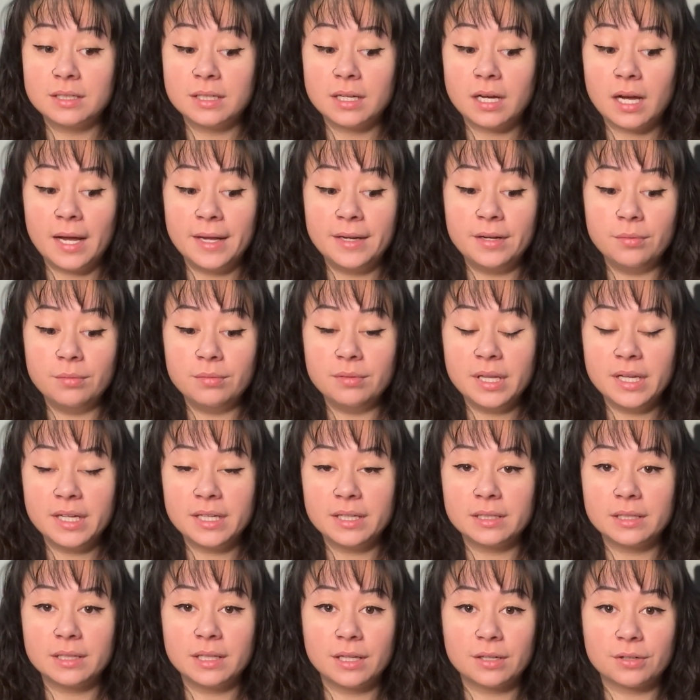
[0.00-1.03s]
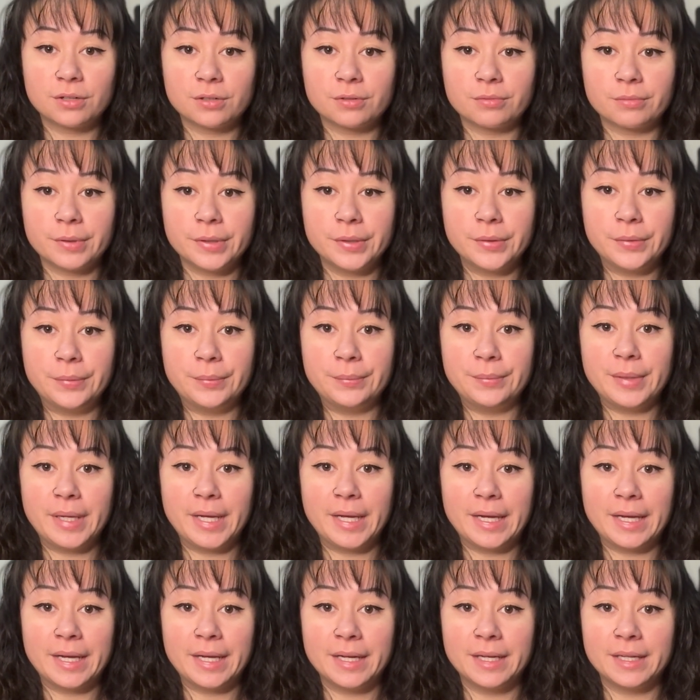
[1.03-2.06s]
I don't like a cluttered room,
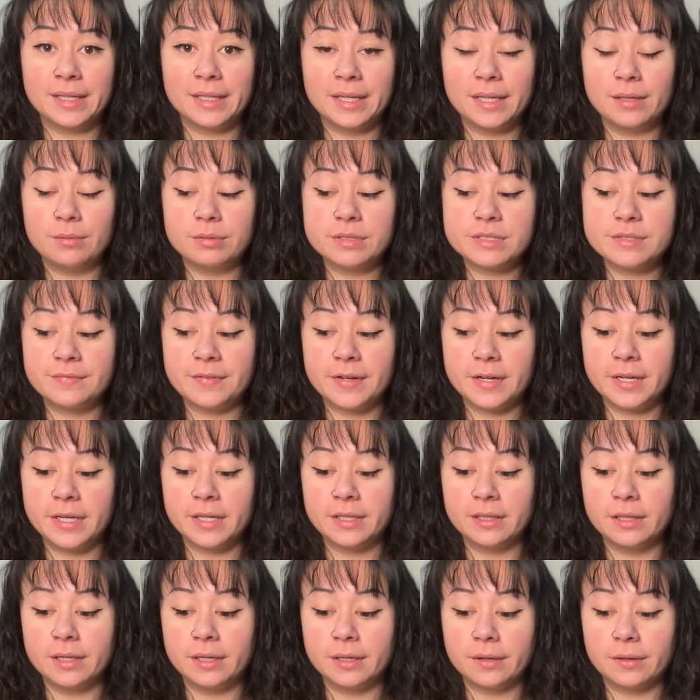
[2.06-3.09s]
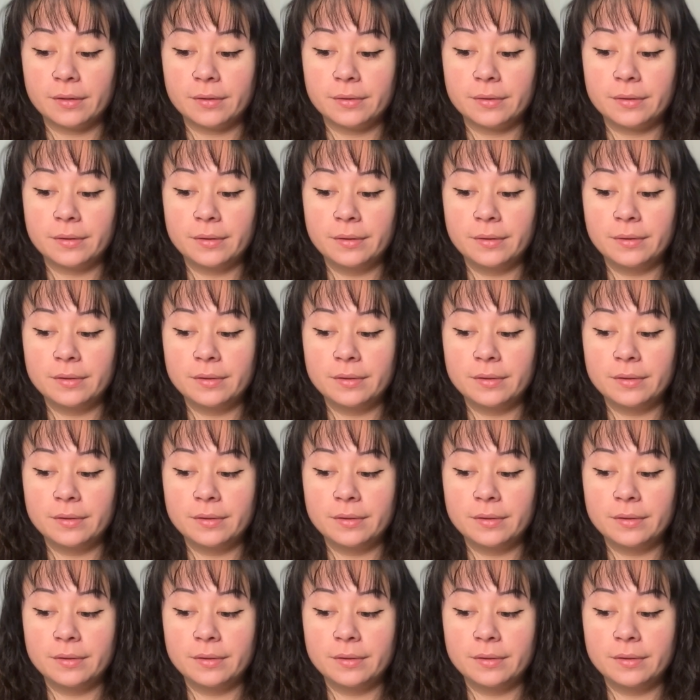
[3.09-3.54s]
and it was very cluttered.